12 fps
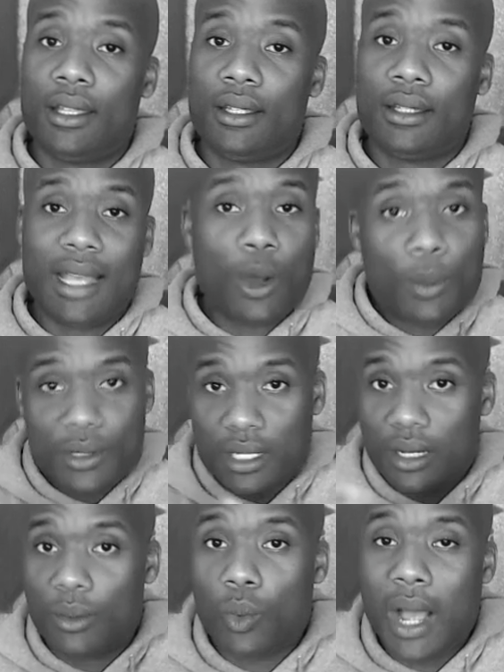
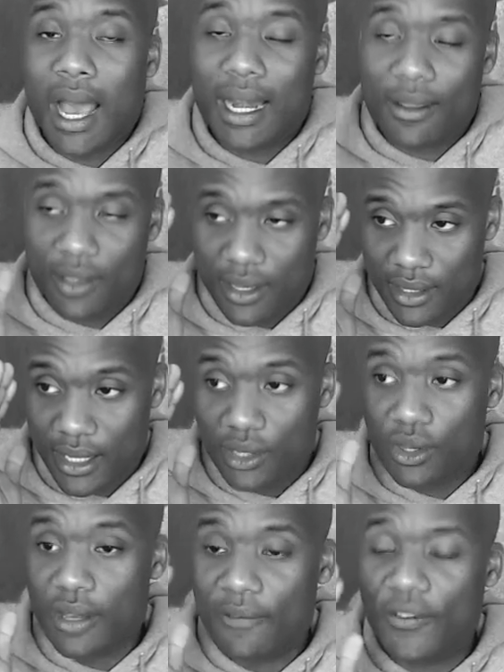And then
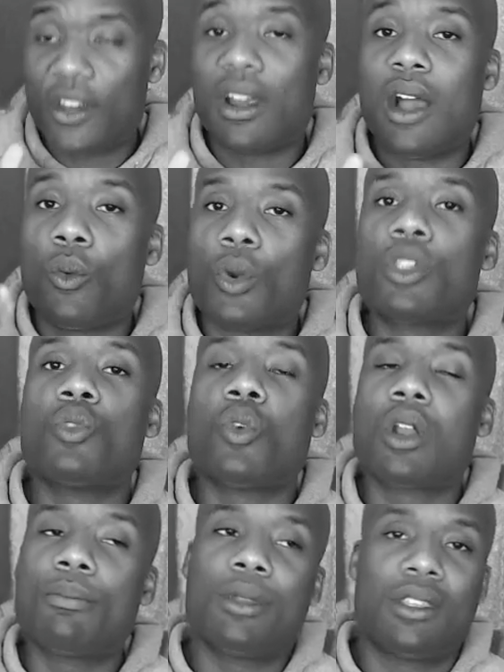you can figure out where you
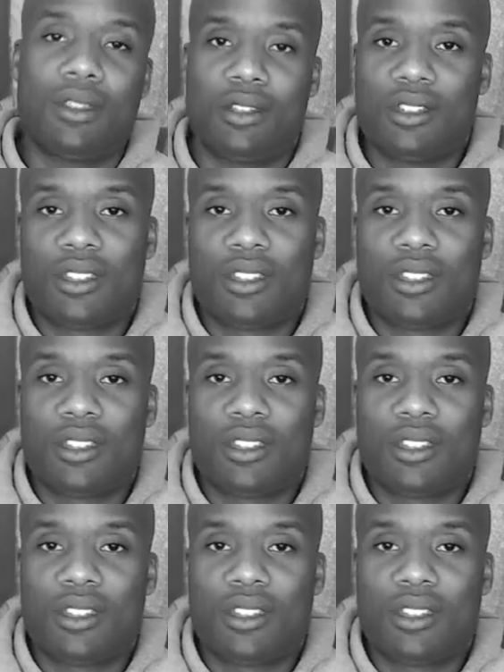want to be.